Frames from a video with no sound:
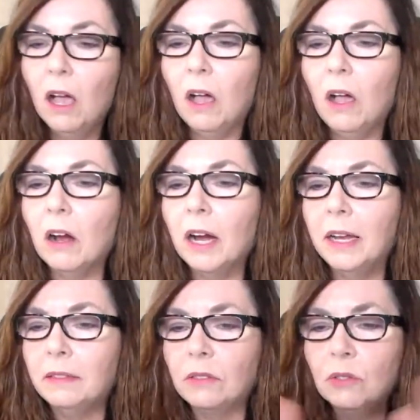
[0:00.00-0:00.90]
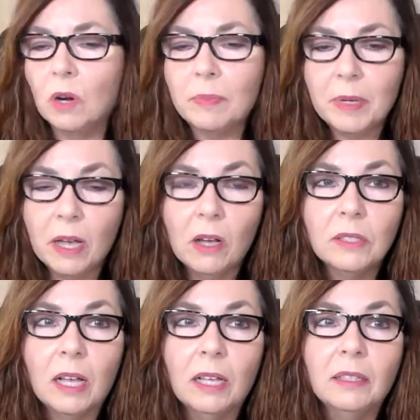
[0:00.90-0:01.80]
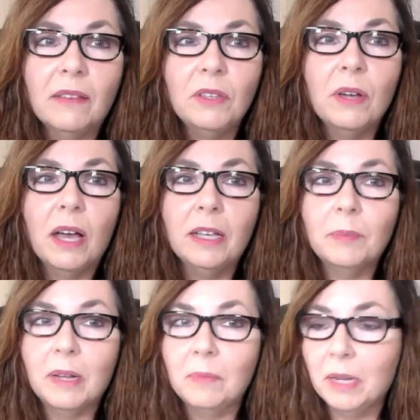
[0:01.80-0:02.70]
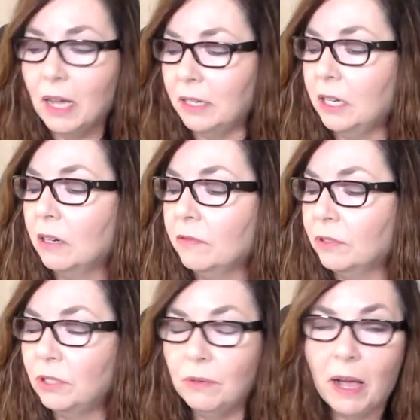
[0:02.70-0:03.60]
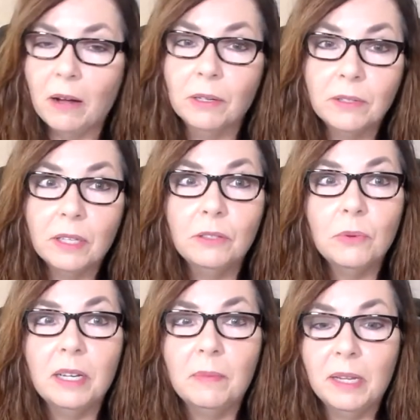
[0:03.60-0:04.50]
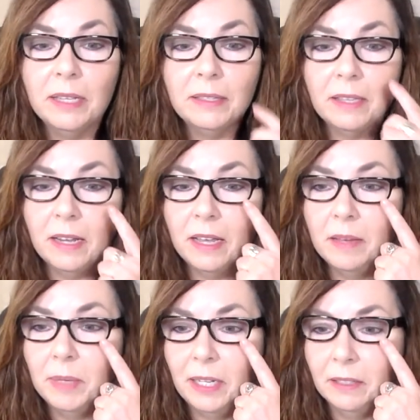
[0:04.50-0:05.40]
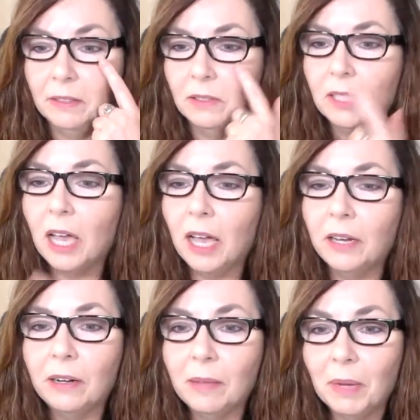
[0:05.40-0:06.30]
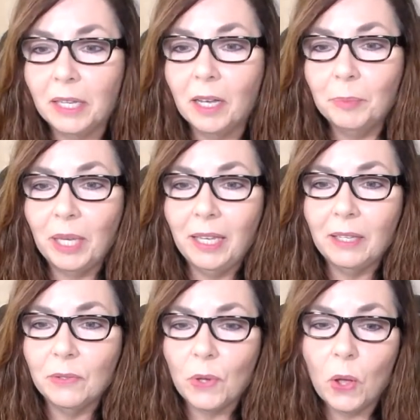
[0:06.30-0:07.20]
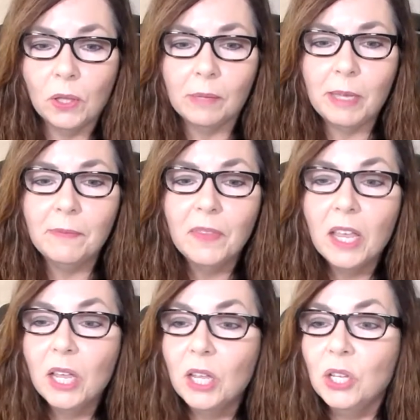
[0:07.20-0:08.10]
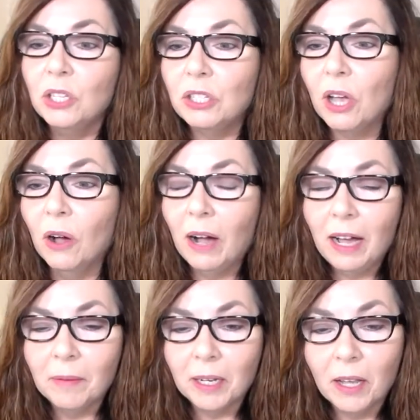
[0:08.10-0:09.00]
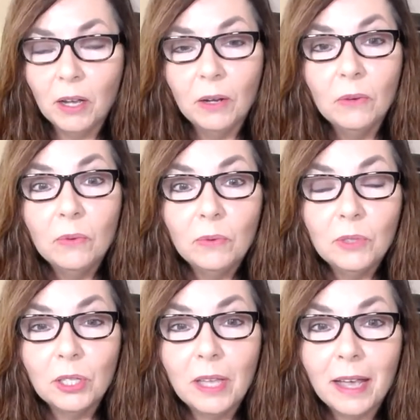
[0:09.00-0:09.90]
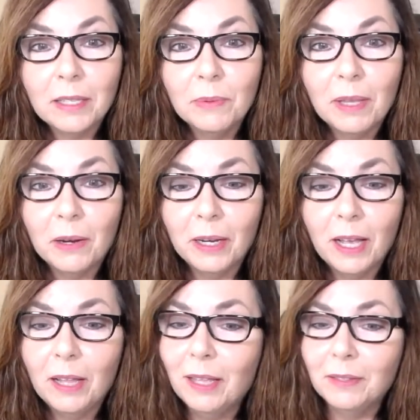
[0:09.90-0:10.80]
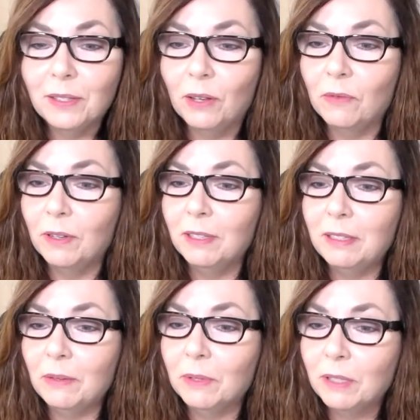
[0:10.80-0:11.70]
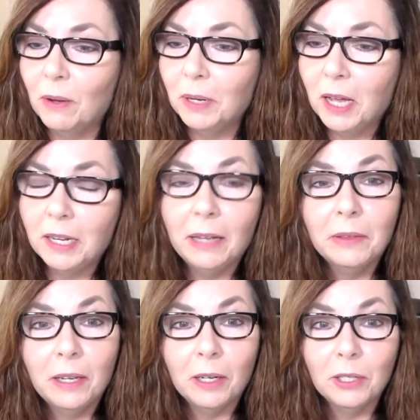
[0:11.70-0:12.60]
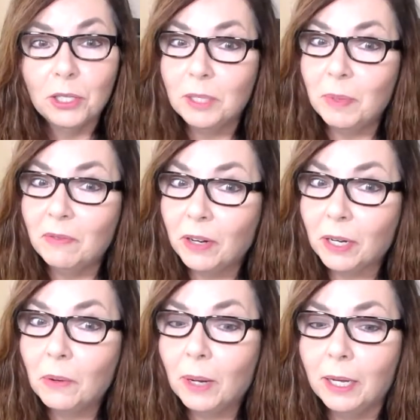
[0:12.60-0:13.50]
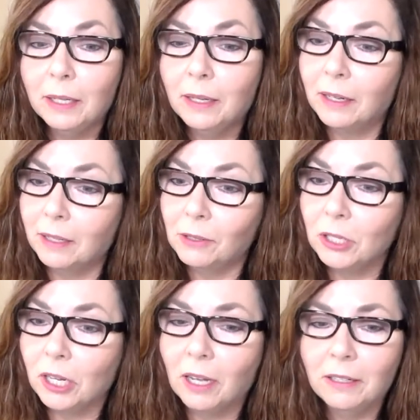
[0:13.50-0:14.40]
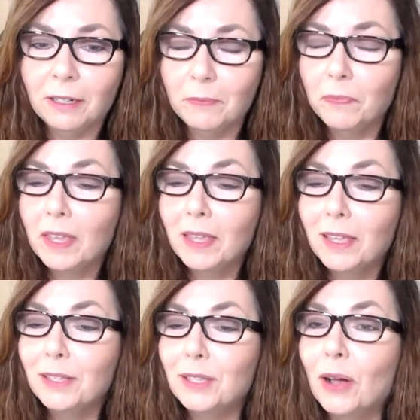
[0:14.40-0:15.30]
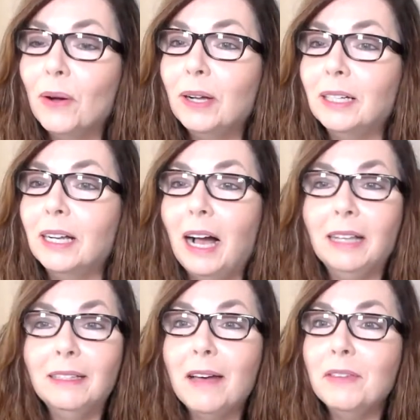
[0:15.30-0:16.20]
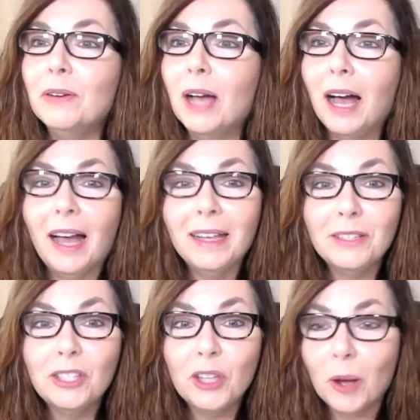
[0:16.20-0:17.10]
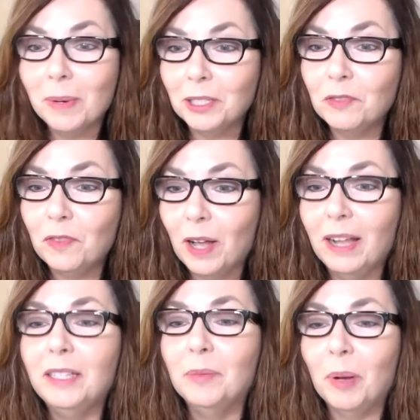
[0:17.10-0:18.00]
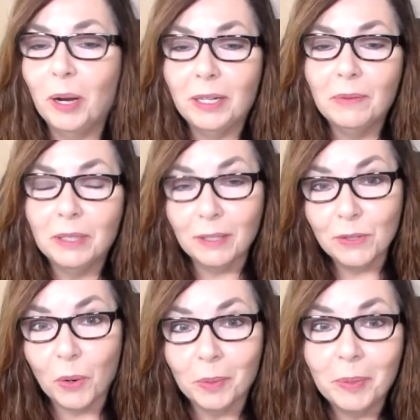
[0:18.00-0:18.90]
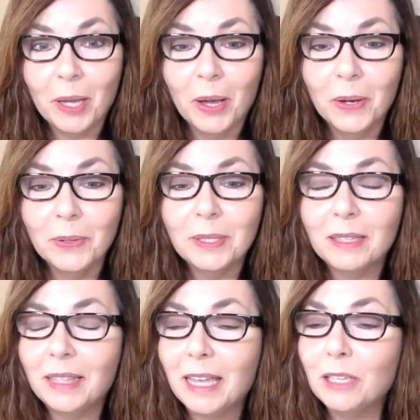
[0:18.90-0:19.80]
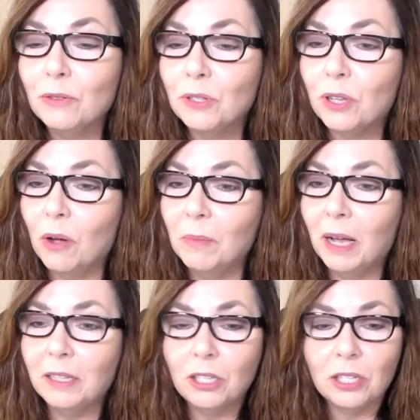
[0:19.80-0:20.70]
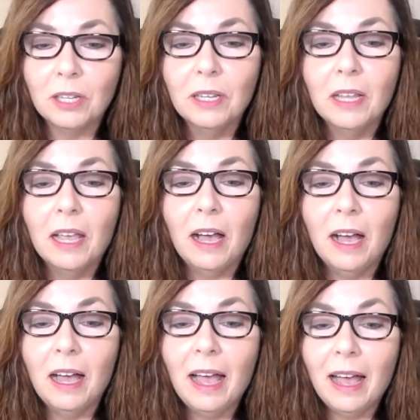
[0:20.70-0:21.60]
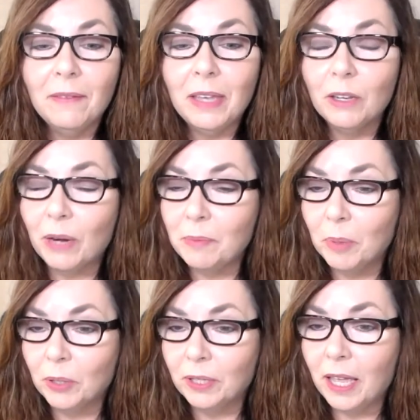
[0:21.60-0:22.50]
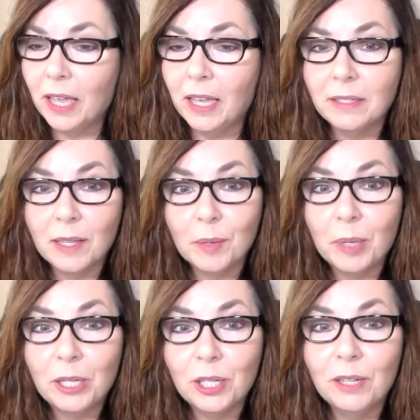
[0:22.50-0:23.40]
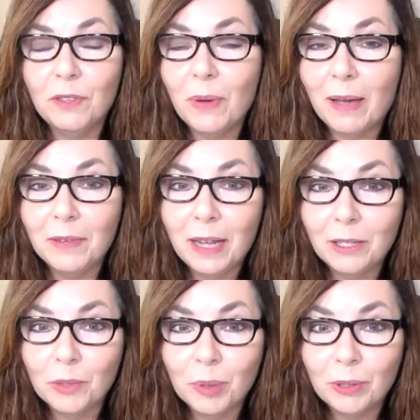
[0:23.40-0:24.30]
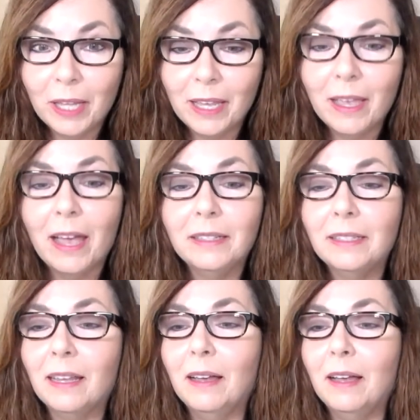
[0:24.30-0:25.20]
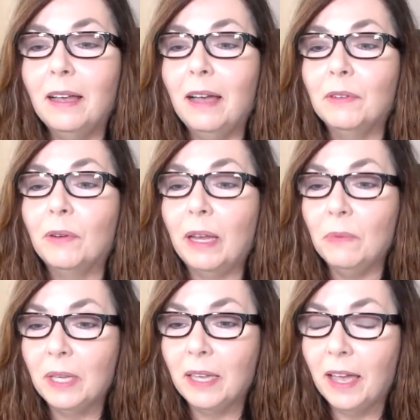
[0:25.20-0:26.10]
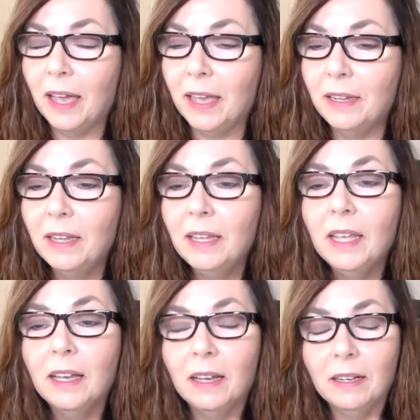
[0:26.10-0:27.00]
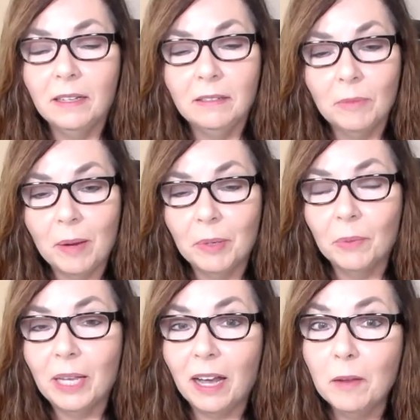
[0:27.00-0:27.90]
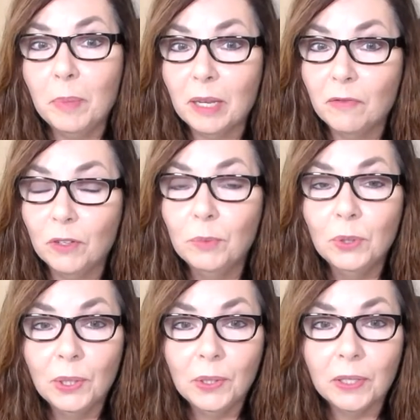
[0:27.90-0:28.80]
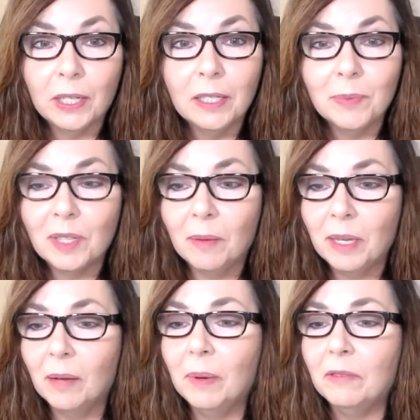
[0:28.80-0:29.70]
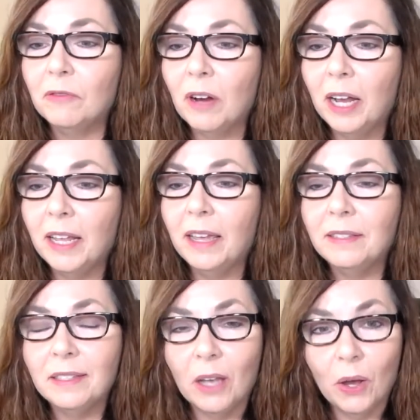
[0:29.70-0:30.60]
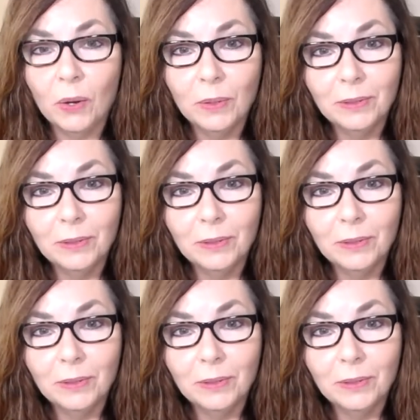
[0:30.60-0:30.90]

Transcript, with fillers: All right, Scorpios, I love you guys, but I've been on here for two hours and 20 minutes, and I am getting a little tired, and my cupcake is calling me. So I'm going to go chillax with Ariel on the sofa and see what's going on out there because she's been very quiet. I got to go check on her. So I love you guys. So much fun to party with the Scorpios. Thank you so much. Uh, have a great birthday celebration if you haven't had your birthday yet. Uh, have a great week ahead uh, remember we got a big full moon lunar eclipse coming up on Friday, so